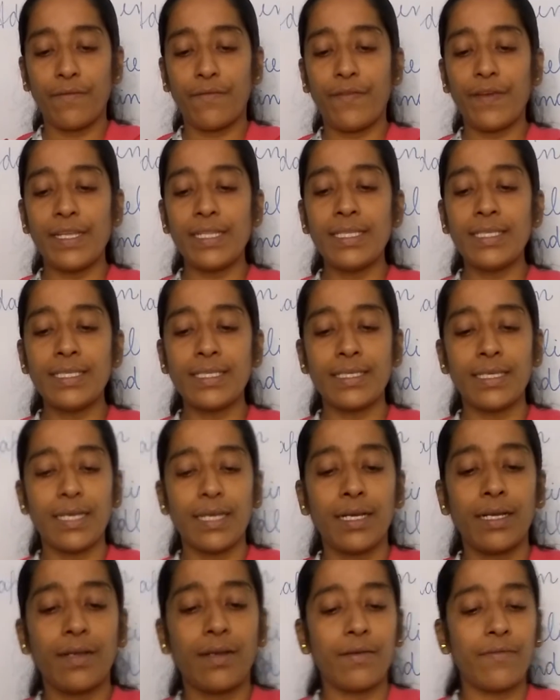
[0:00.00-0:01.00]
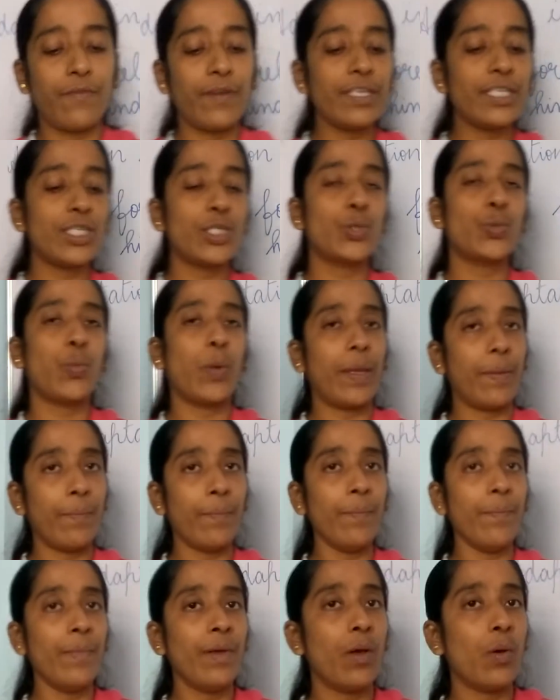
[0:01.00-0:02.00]
Fish
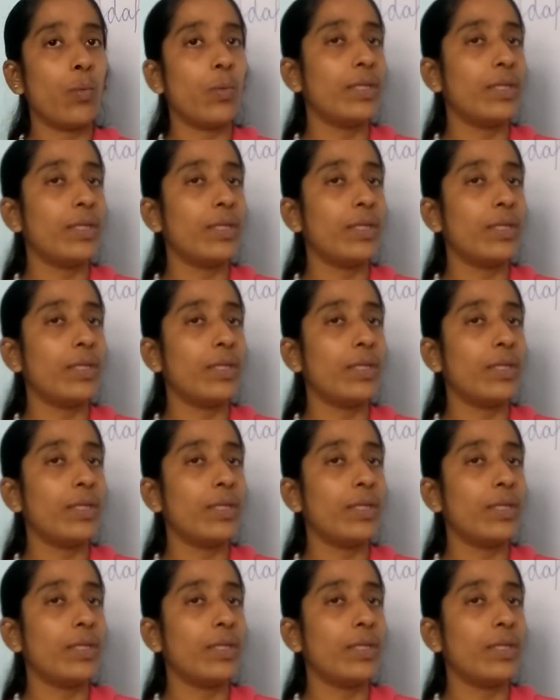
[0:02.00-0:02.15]
swim